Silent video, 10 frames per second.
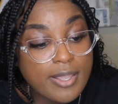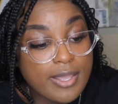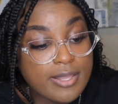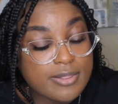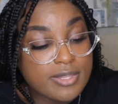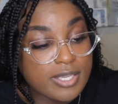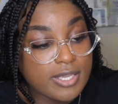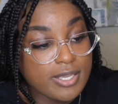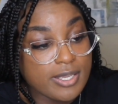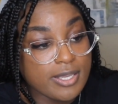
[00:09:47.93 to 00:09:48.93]
And
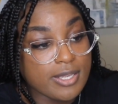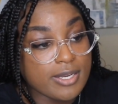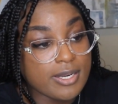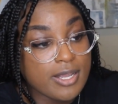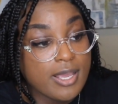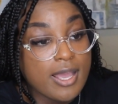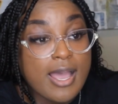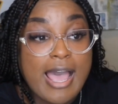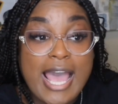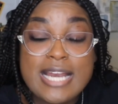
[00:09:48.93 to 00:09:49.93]
then
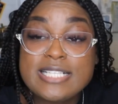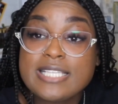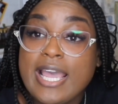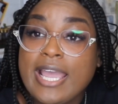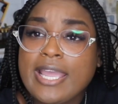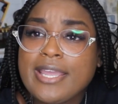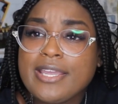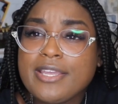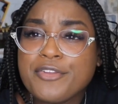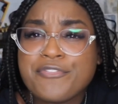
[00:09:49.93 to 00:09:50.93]
I'd
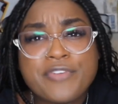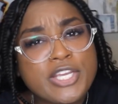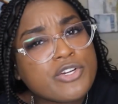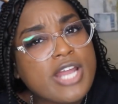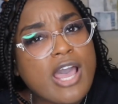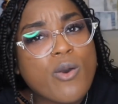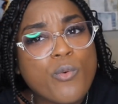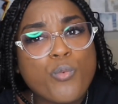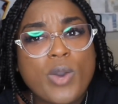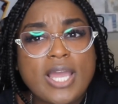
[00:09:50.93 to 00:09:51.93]
say figuring out
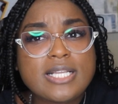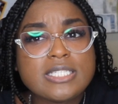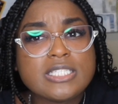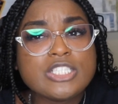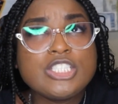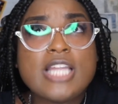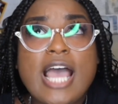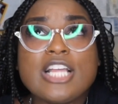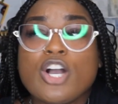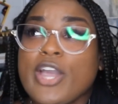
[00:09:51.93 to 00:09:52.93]

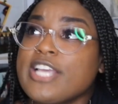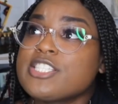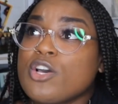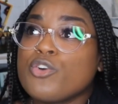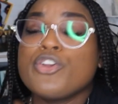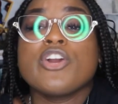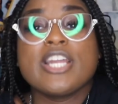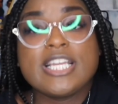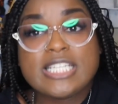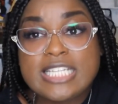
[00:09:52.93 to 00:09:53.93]
so you're going to
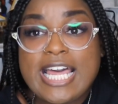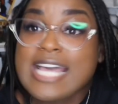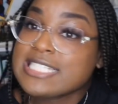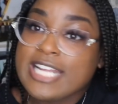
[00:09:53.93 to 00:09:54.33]
get the class and